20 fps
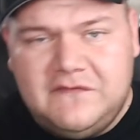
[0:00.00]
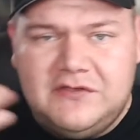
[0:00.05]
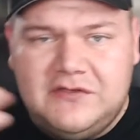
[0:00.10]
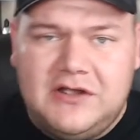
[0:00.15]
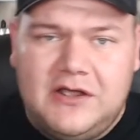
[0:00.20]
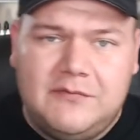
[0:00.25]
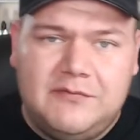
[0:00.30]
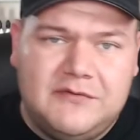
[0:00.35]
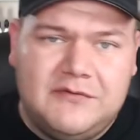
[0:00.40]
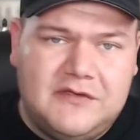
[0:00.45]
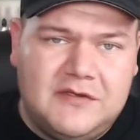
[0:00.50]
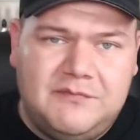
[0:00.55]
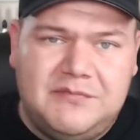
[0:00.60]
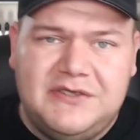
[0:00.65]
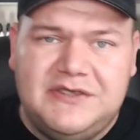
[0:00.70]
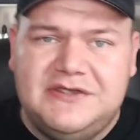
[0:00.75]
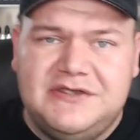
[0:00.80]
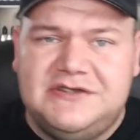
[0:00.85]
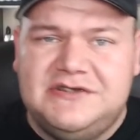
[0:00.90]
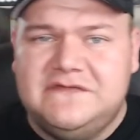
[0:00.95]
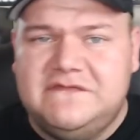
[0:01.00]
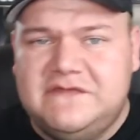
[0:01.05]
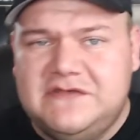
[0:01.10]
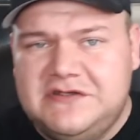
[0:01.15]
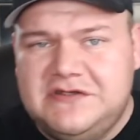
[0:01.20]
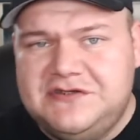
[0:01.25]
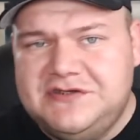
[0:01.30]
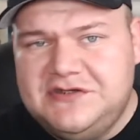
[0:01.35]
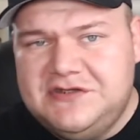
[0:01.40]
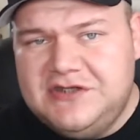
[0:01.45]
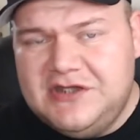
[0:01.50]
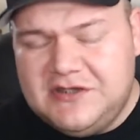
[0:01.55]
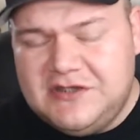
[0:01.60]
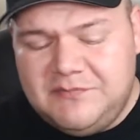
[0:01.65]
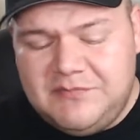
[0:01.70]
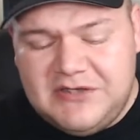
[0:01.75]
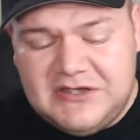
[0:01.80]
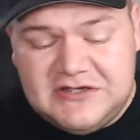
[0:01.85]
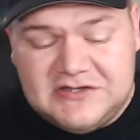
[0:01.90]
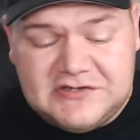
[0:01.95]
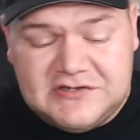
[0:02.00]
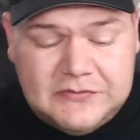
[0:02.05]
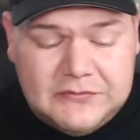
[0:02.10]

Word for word: it up with your PGVG nic base,